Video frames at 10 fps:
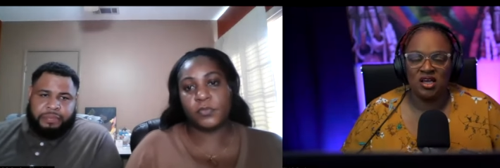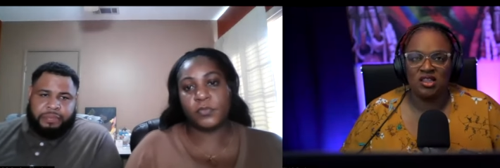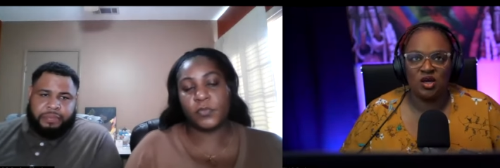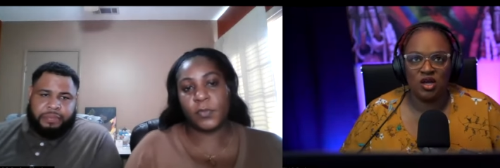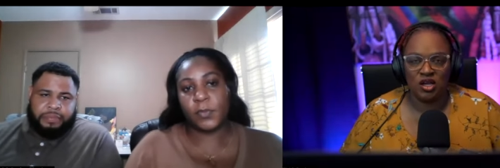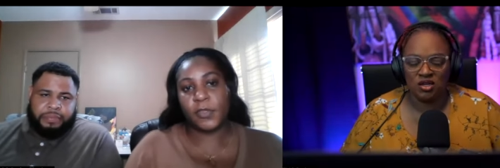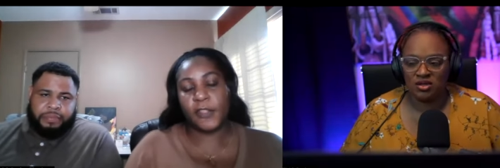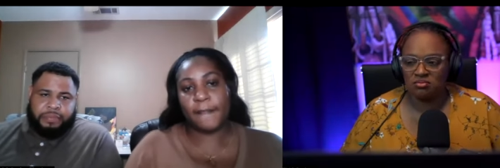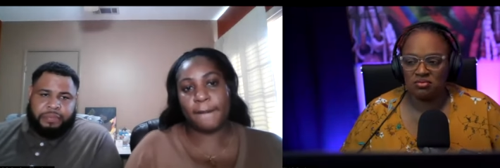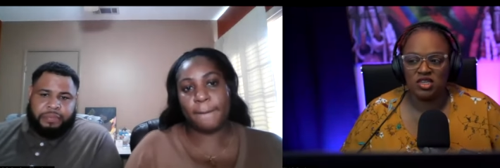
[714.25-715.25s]
Speaker 1: the
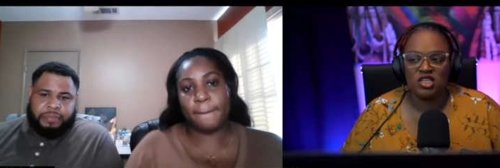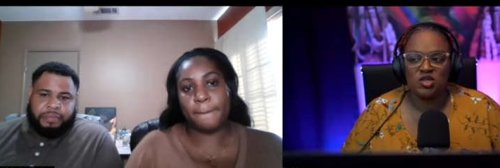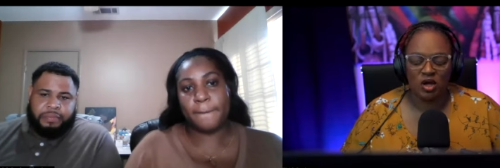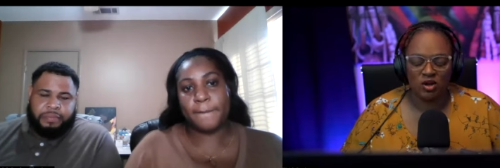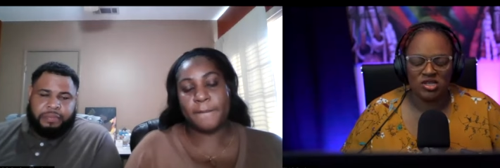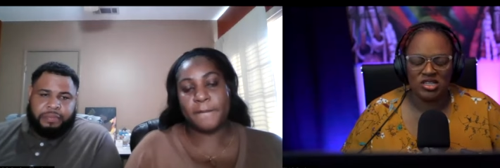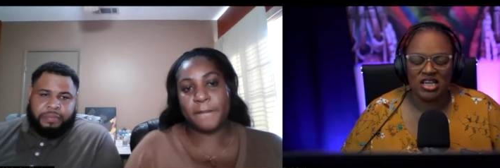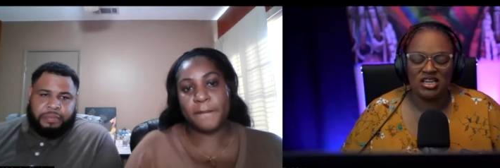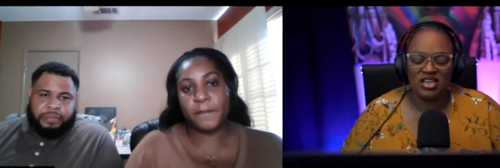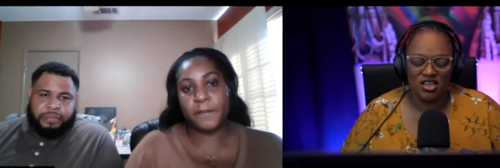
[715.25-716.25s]
the spouse that
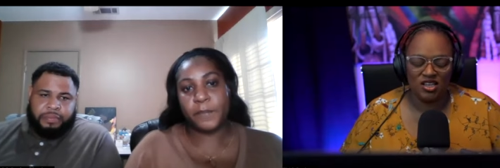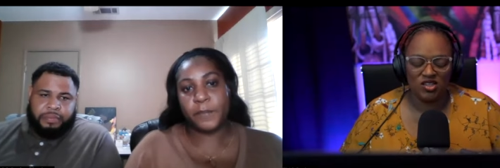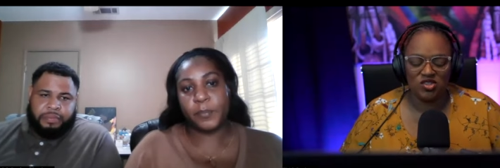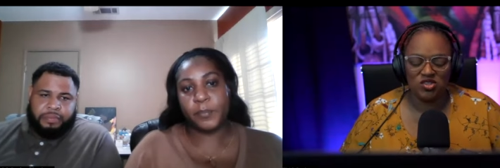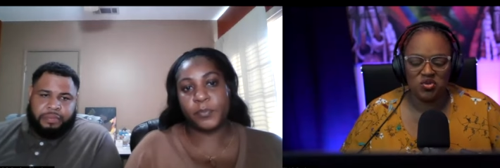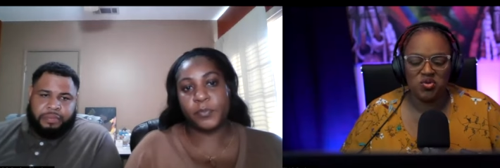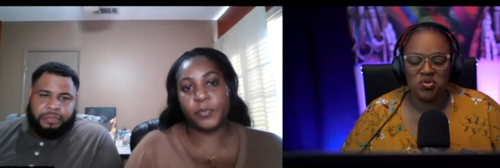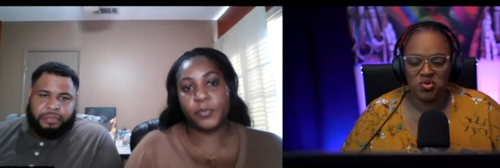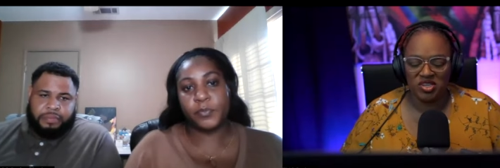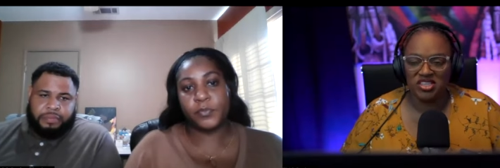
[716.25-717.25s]
needs to
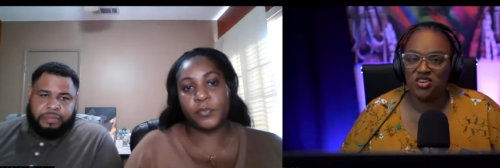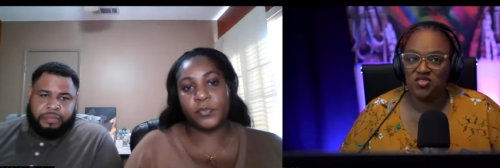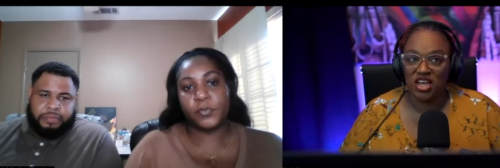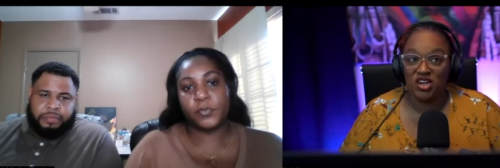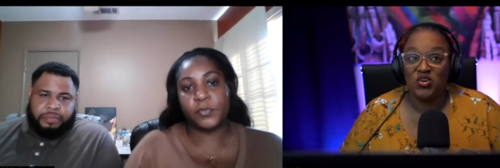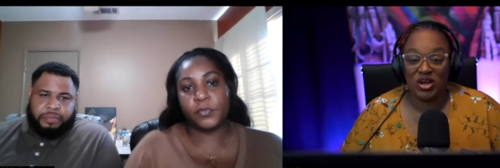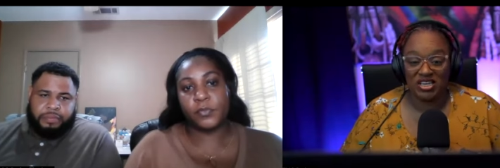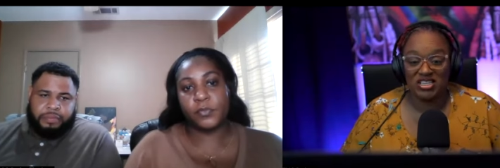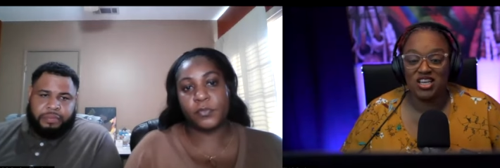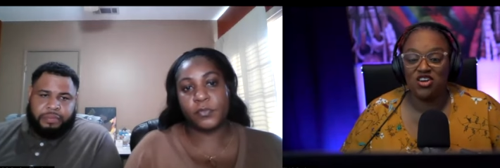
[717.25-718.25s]
receive that
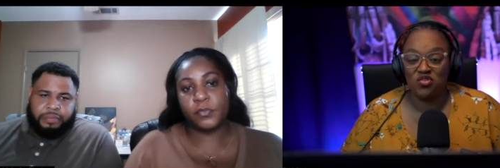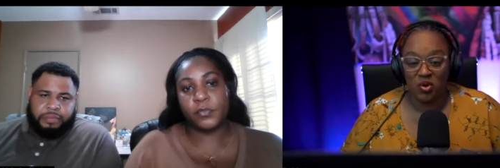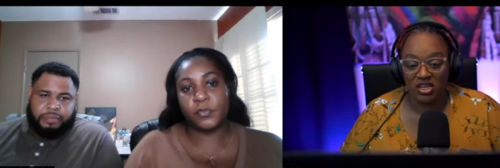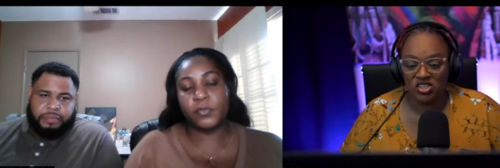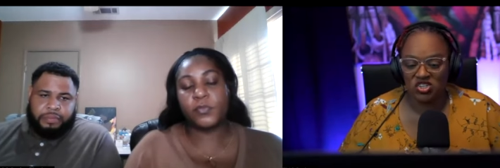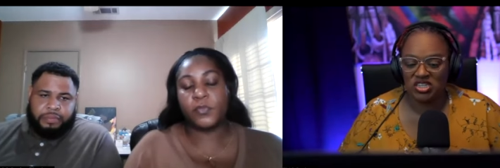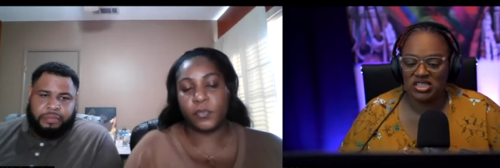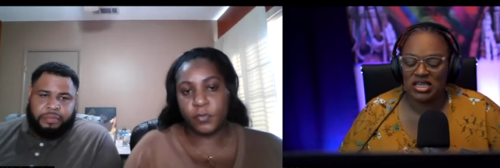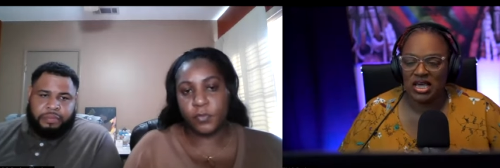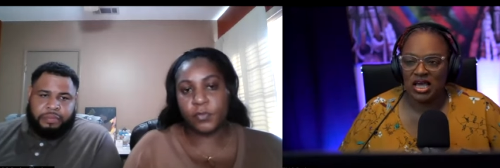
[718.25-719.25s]
grace of
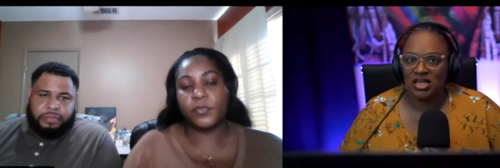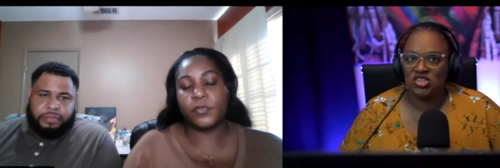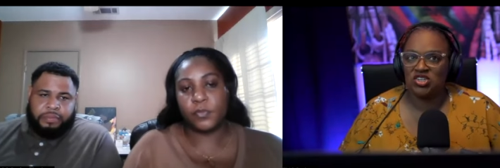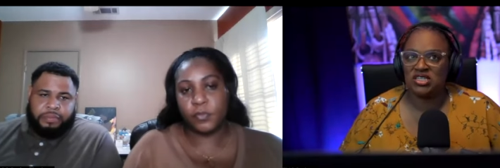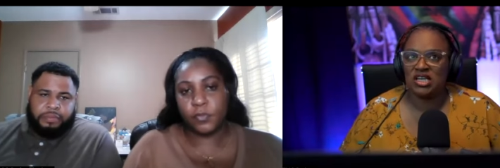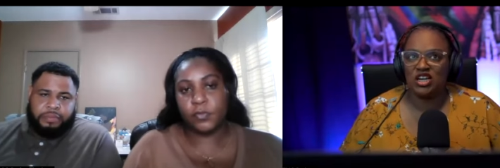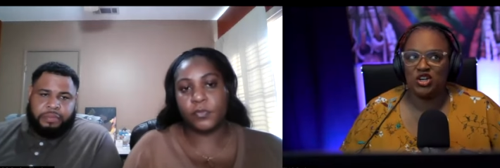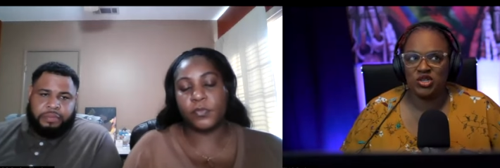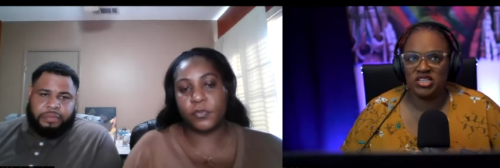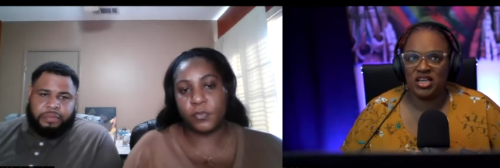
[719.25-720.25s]
patience just
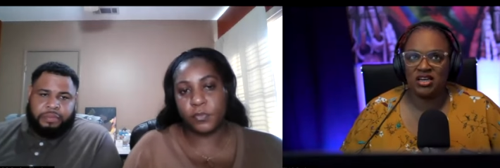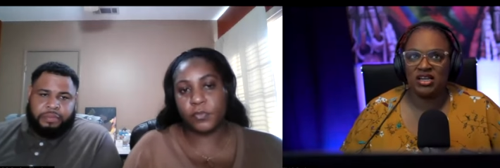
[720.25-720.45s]
understanding